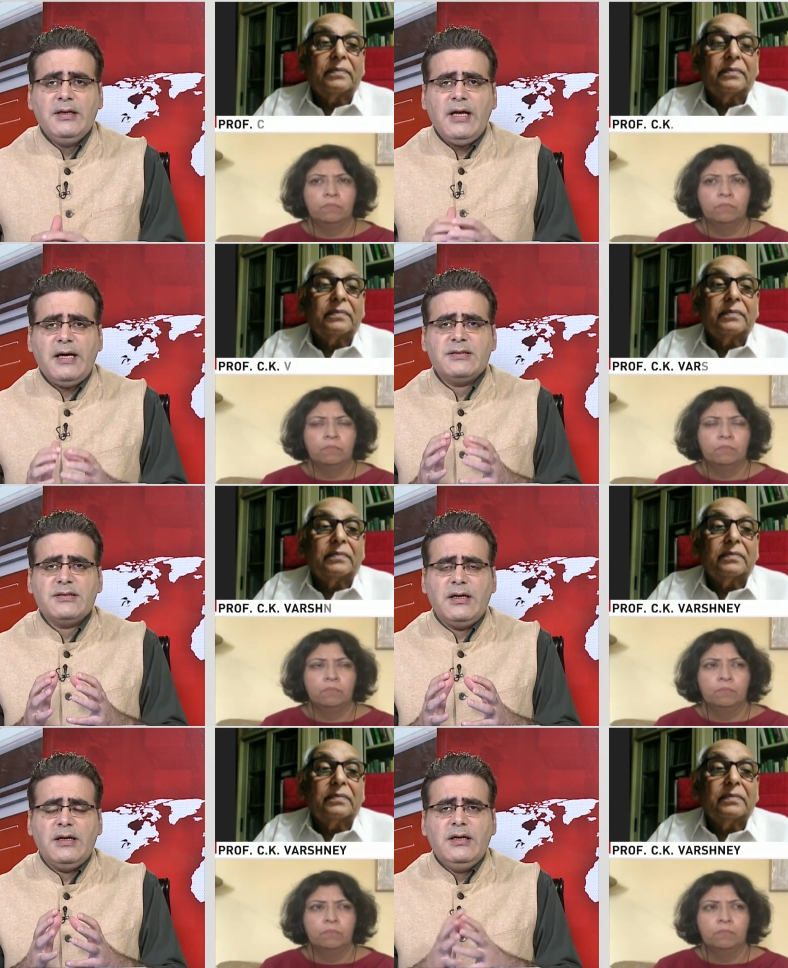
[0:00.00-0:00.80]
Speaker 1: that
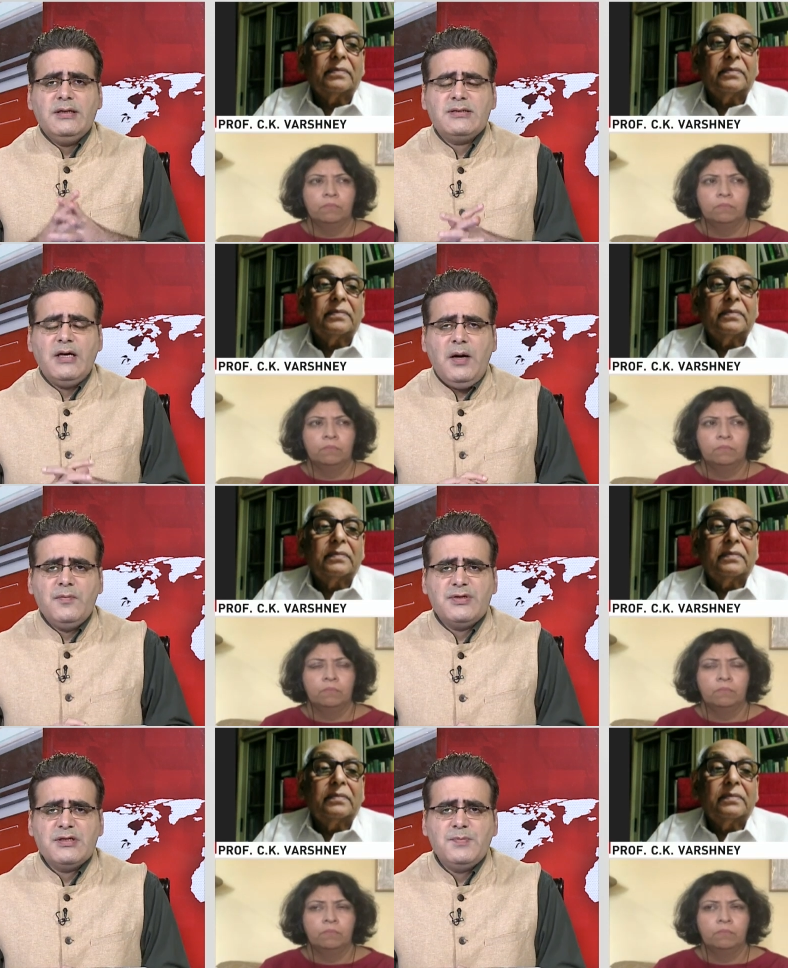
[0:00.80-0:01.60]
term
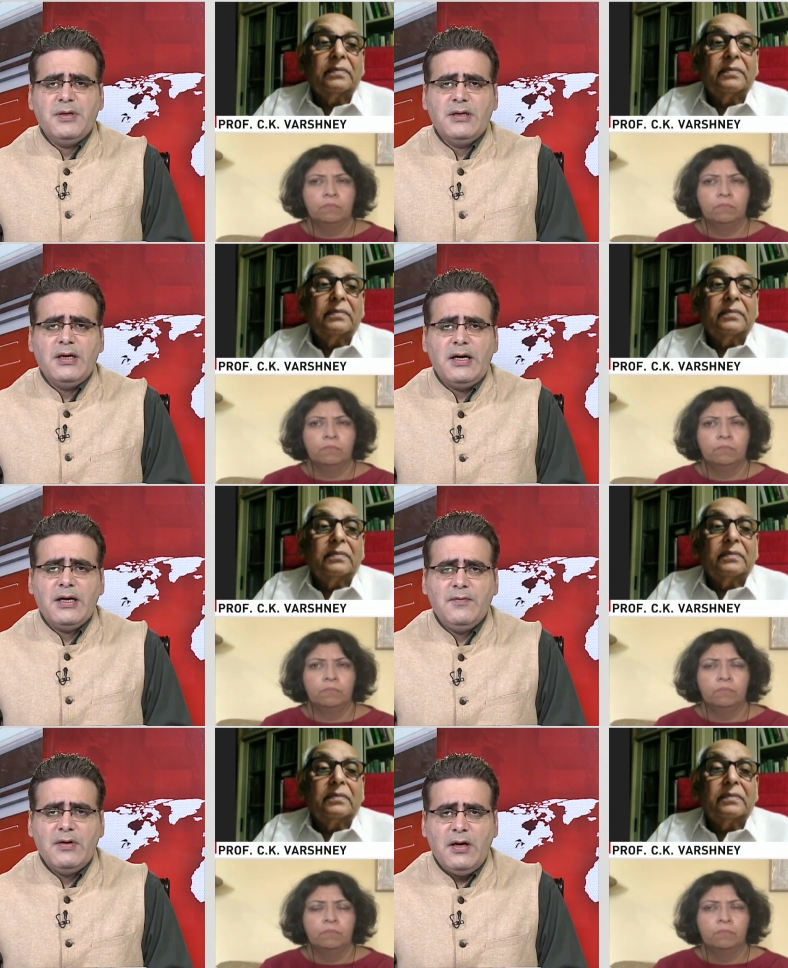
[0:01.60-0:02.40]
which has been uh,
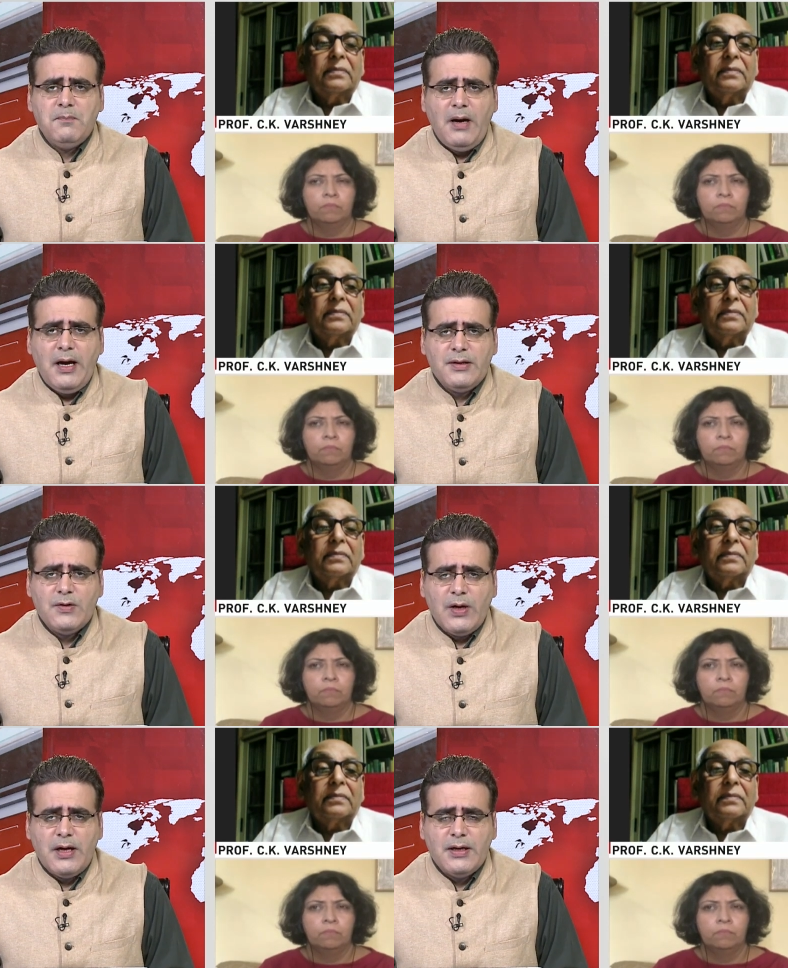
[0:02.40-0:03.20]
given by the
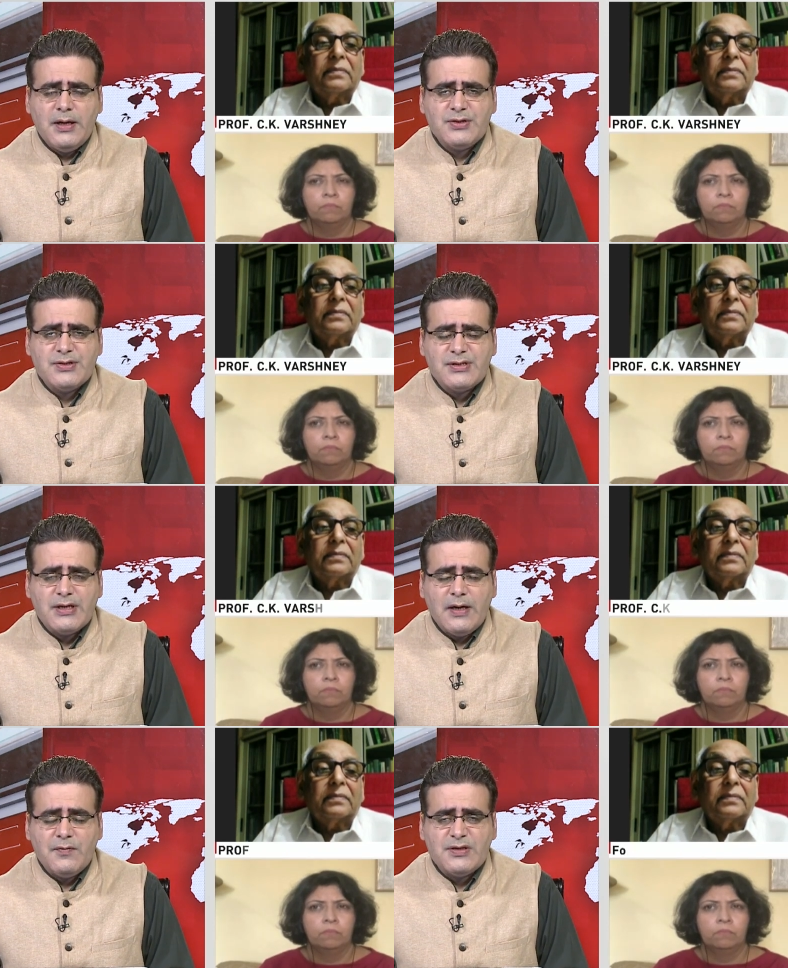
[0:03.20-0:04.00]
United Nations
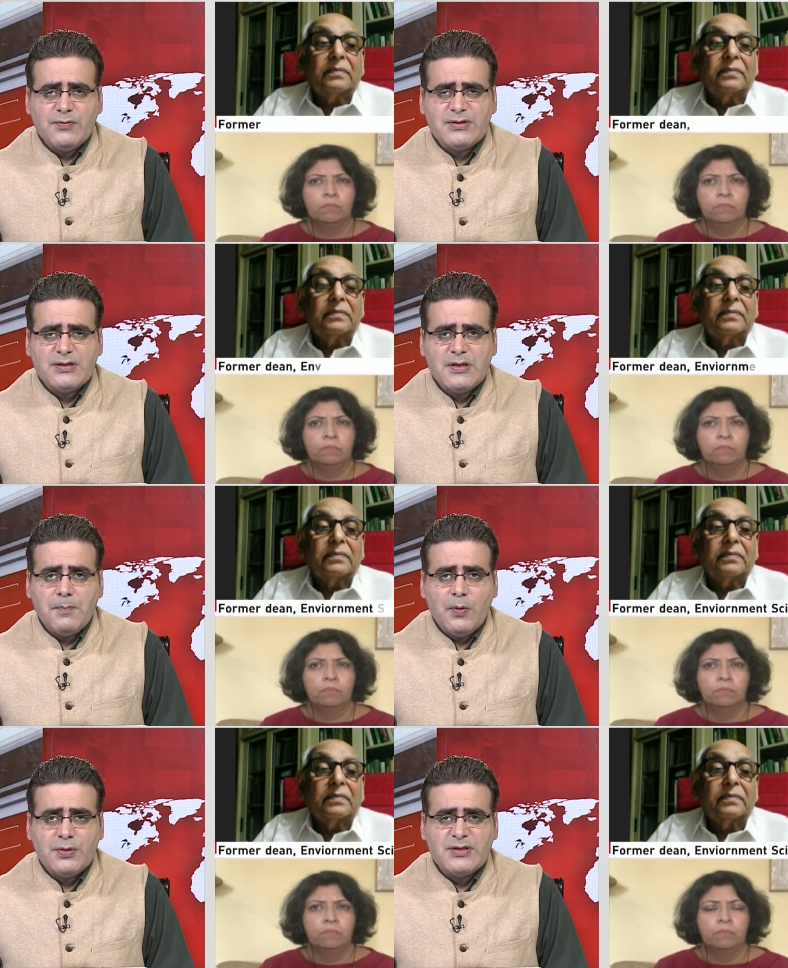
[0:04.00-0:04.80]
there. was this
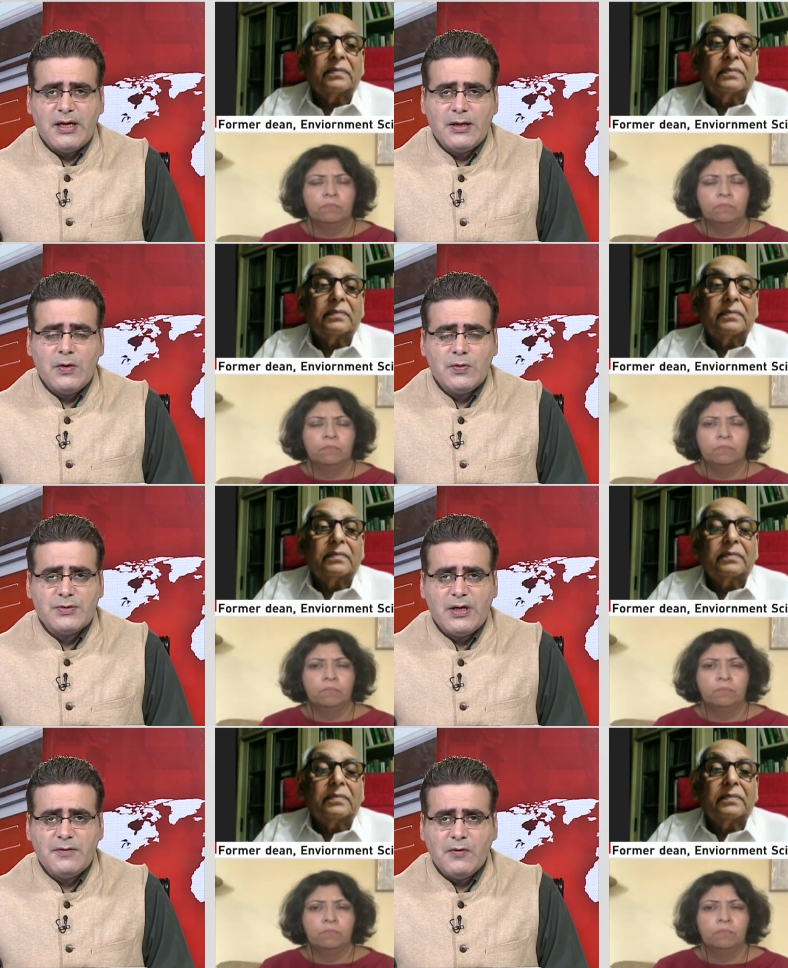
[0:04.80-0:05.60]
report saying
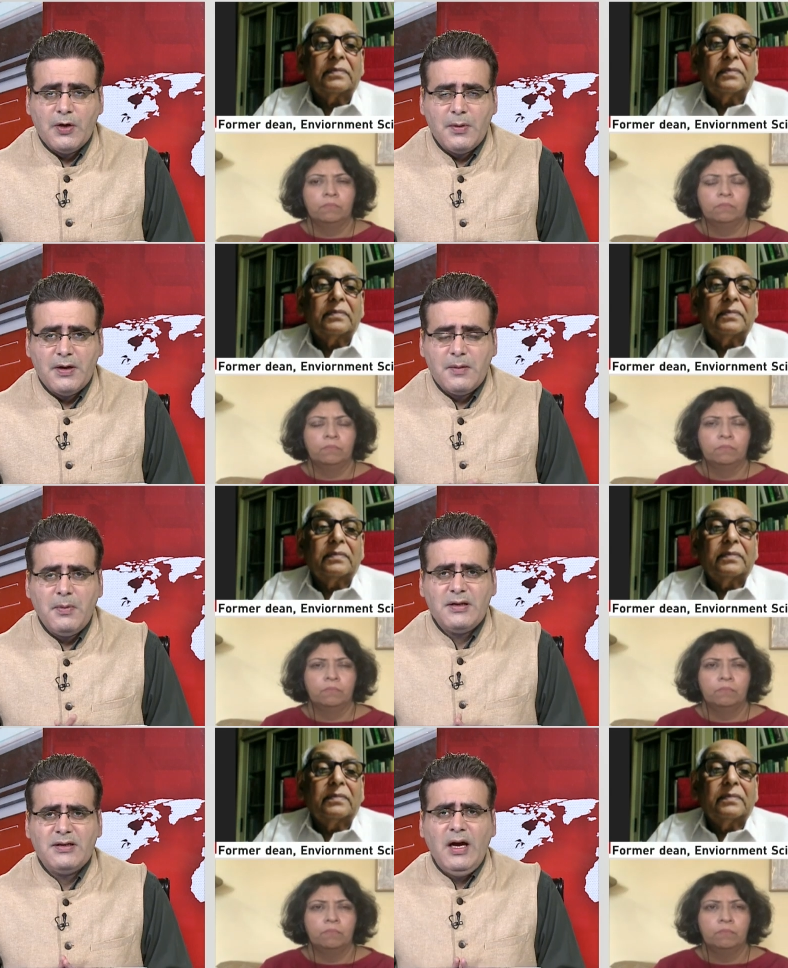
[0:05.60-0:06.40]
code red for humanity.
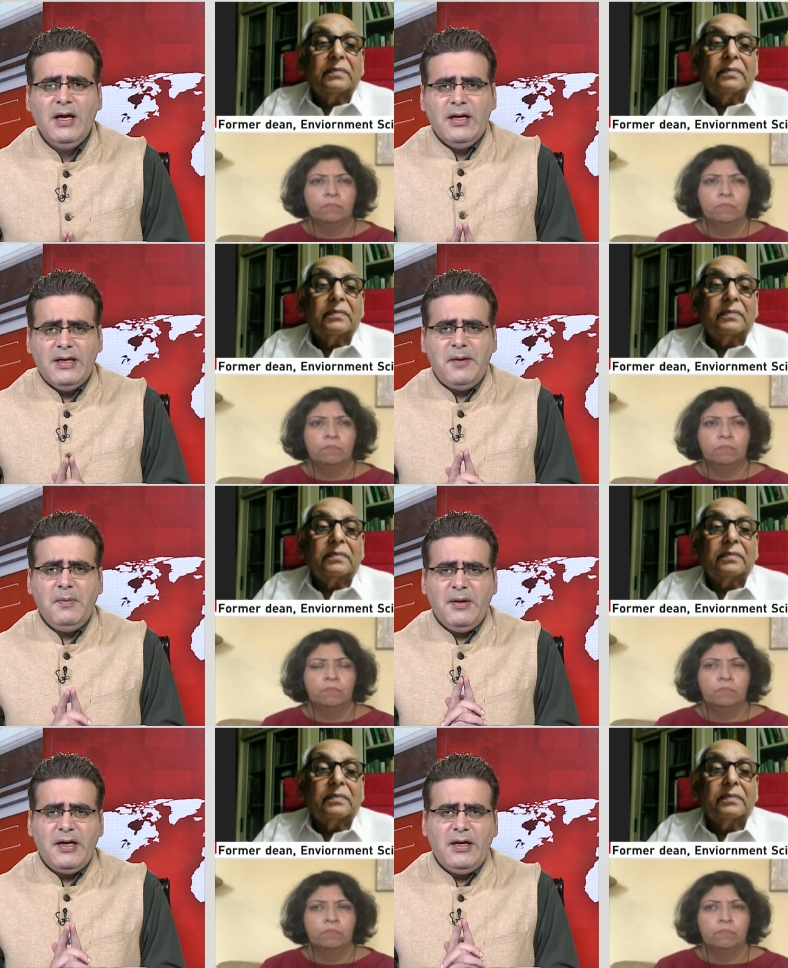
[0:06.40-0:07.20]
But uh, let me
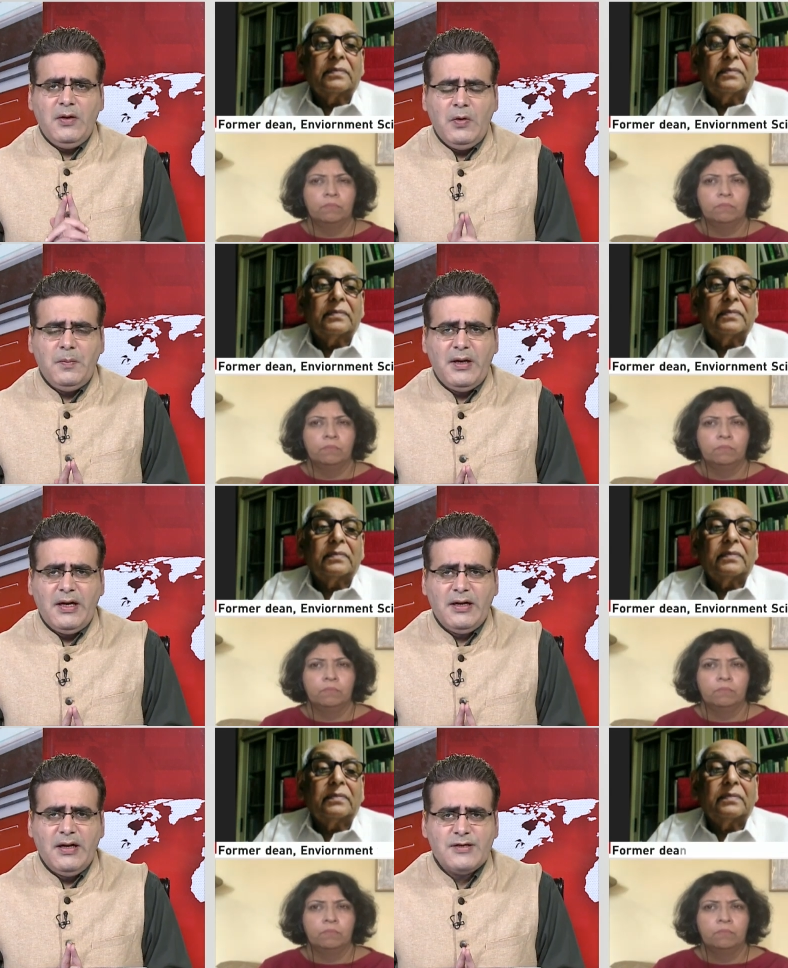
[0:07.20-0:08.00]
bring in Urmi
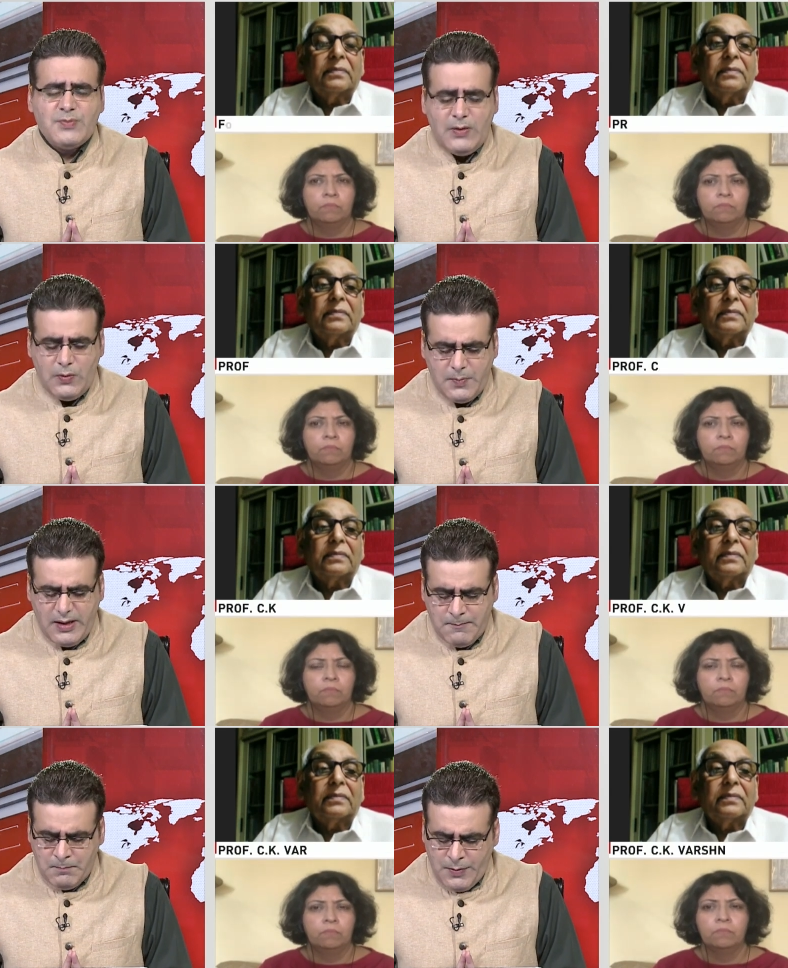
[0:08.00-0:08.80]
here as well. Urmi,